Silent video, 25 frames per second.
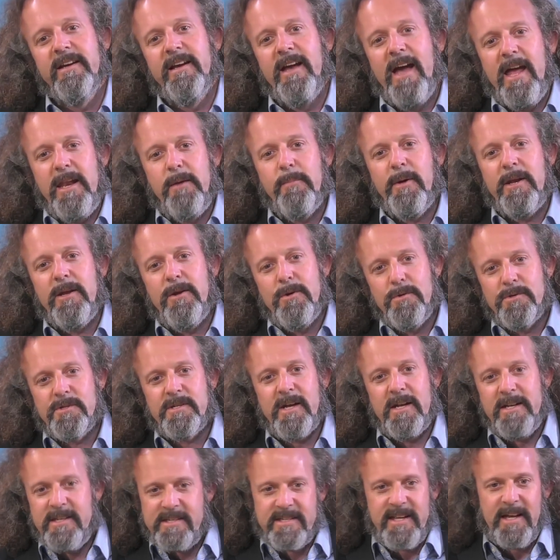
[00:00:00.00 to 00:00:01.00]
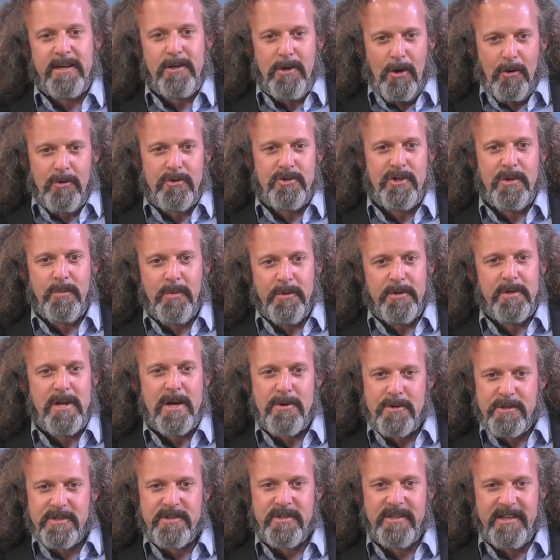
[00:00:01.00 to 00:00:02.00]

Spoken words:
Anybody who studies technology will notice,